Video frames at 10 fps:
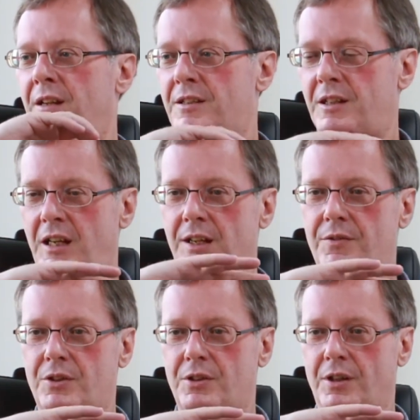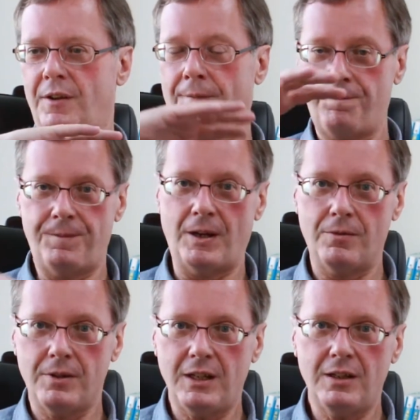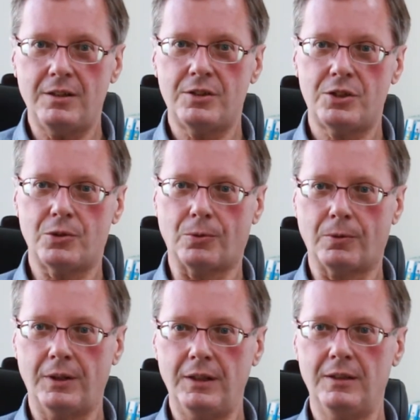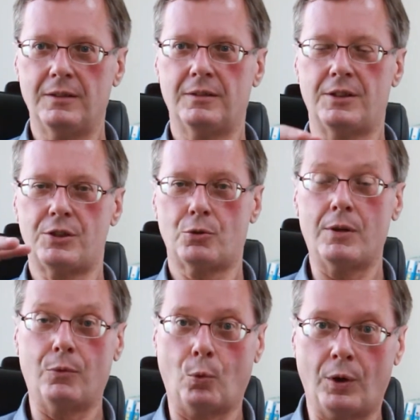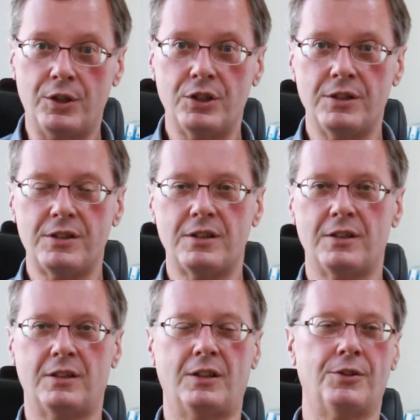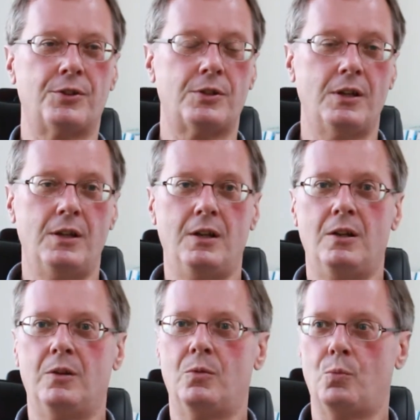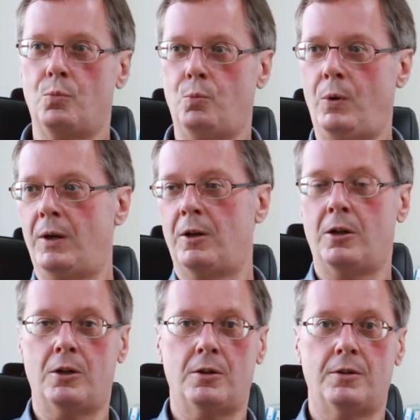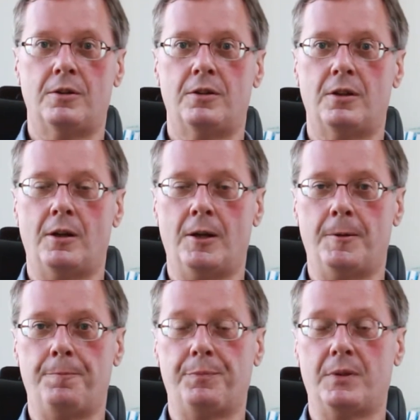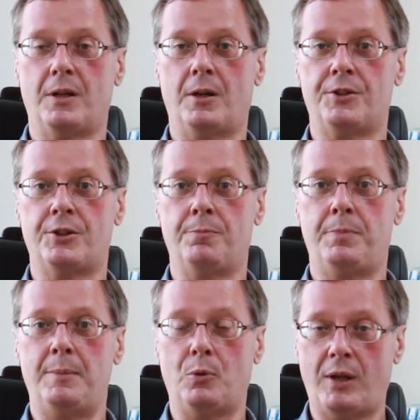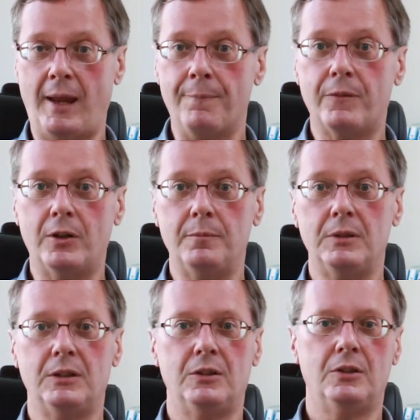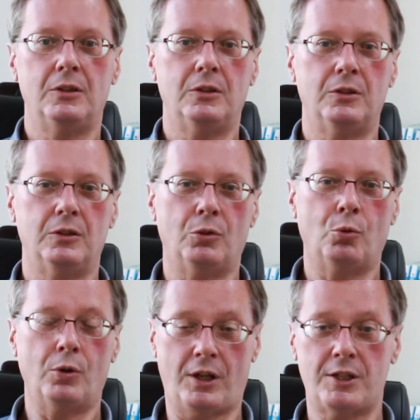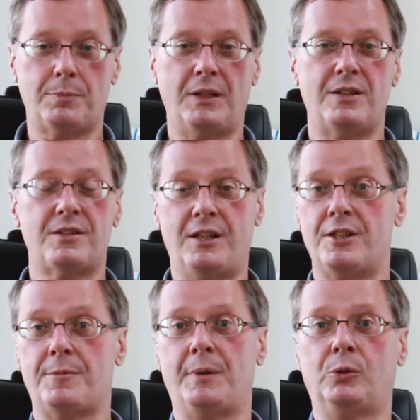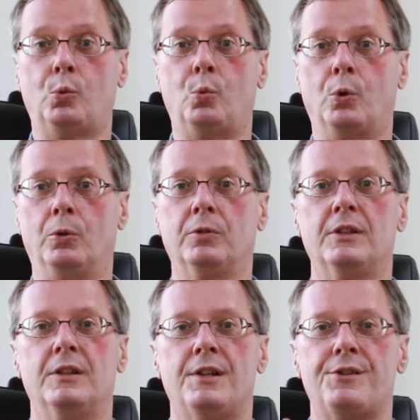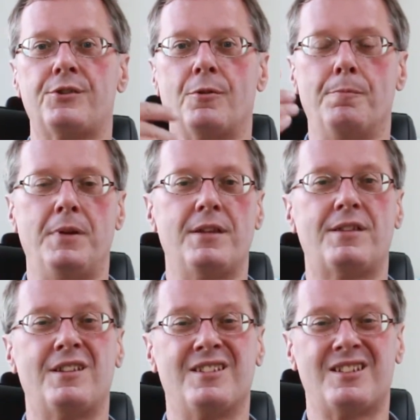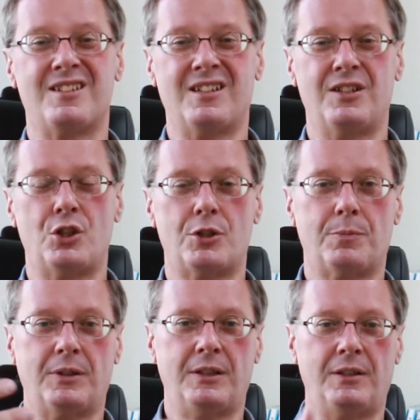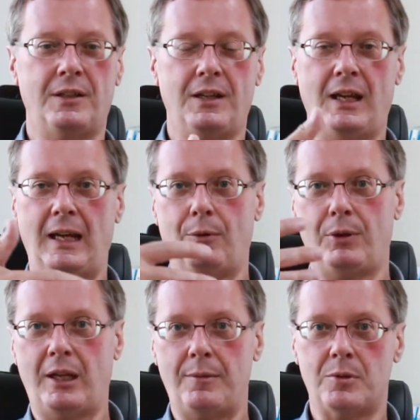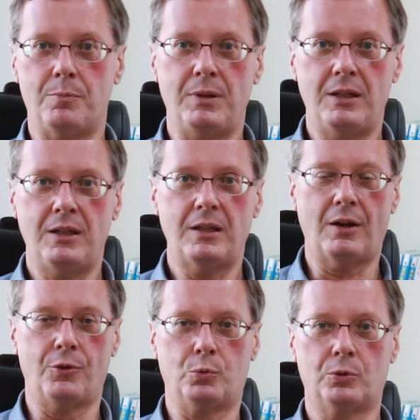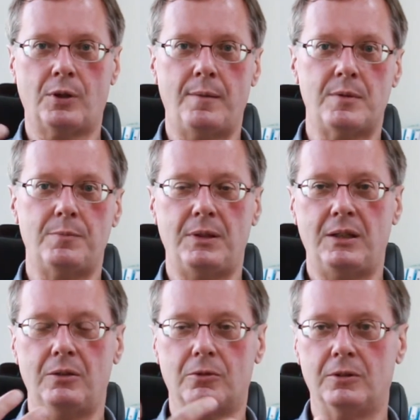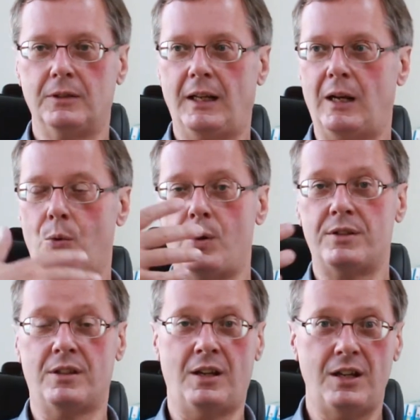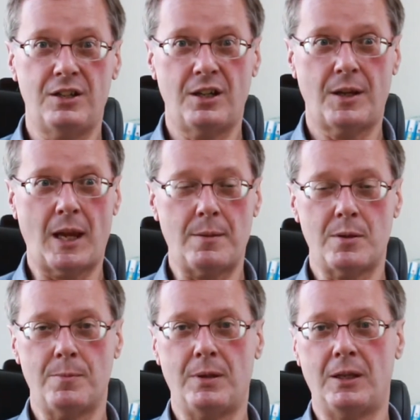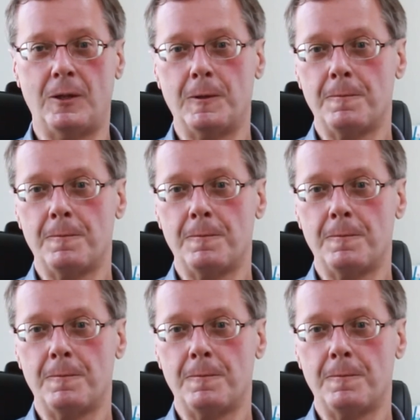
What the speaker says: kind of a founding story, a story of origins, tells where a certain people came from, or it explains things about the world. So myth is designed to explain how we came to be, the world came to be, or how we as a nation came to be.